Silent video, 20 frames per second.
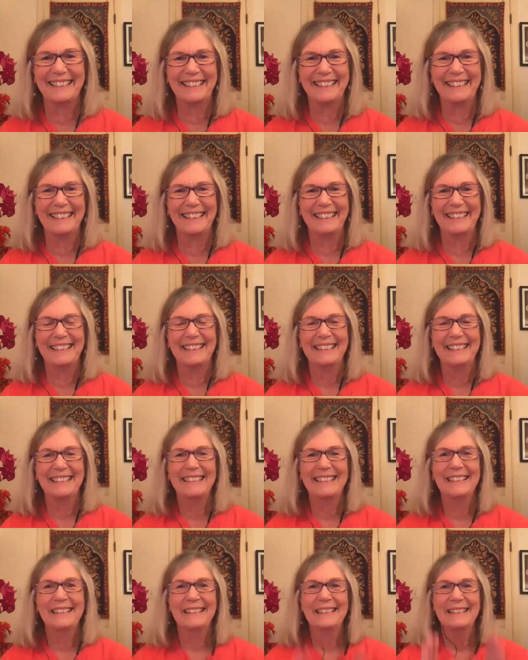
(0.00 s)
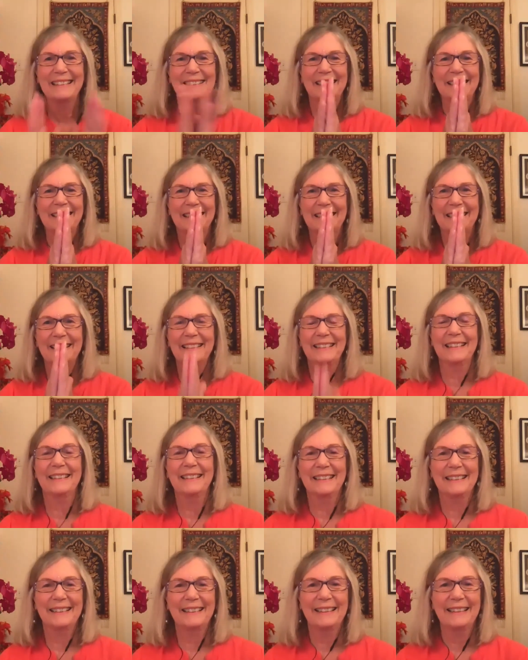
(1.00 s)

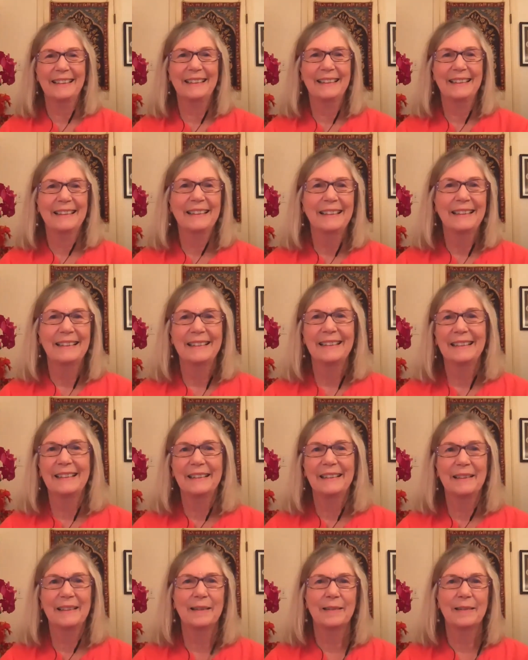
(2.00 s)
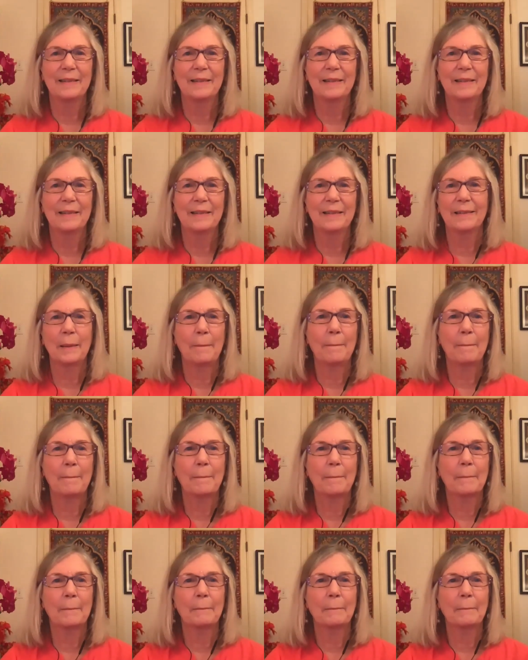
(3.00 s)

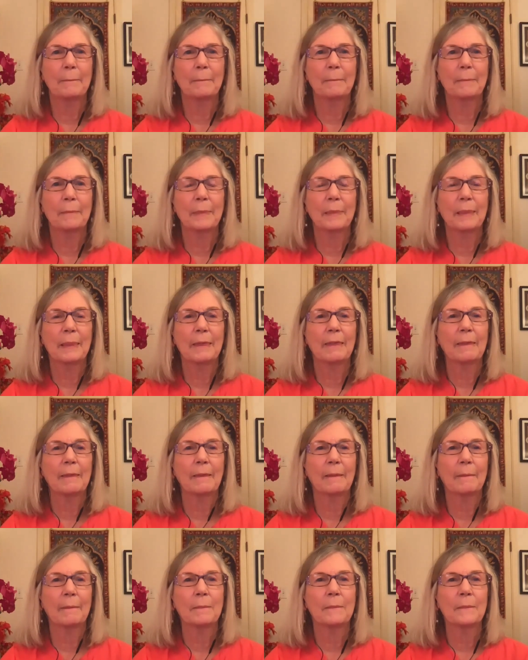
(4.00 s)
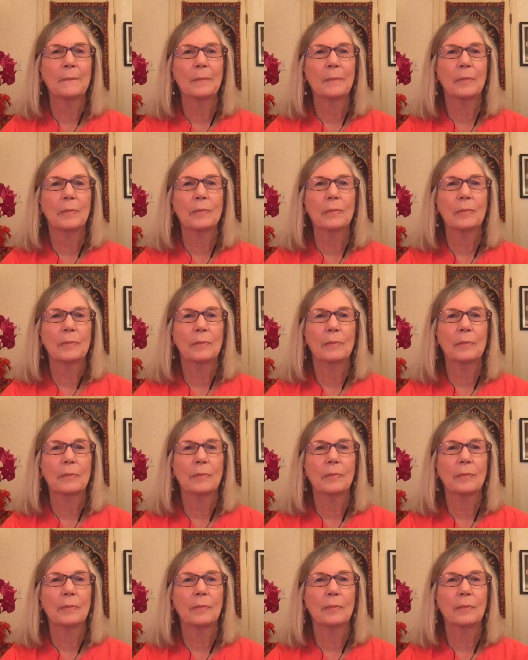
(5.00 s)

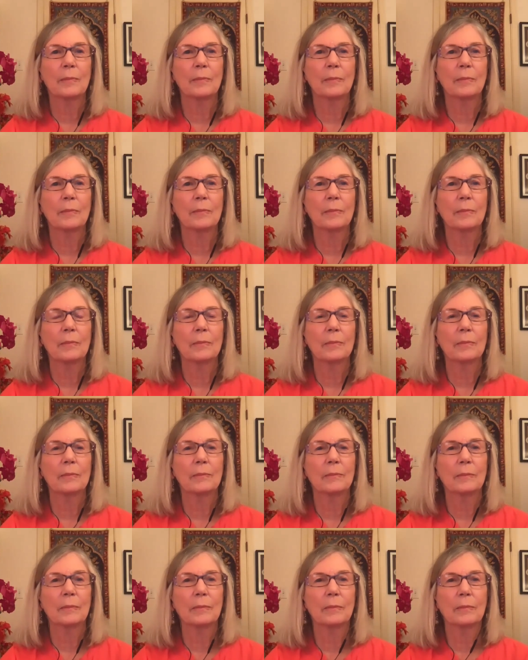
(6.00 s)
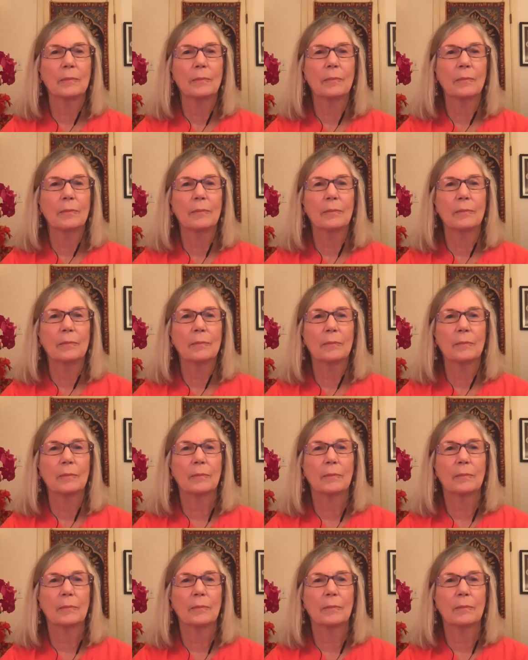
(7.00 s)
Nobody speaks.